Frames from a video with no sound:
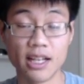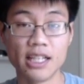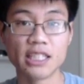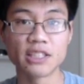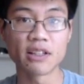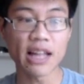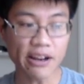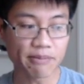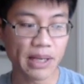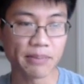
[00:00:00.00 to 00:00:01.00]
So a lot
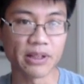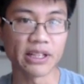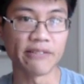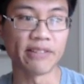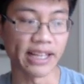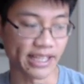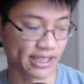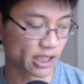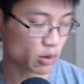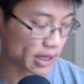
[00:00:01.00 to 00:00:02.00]
of people have
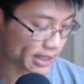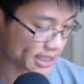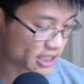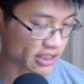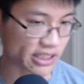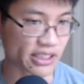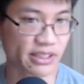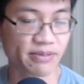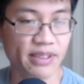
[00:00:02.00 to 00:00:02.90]
likened Twilight Struggle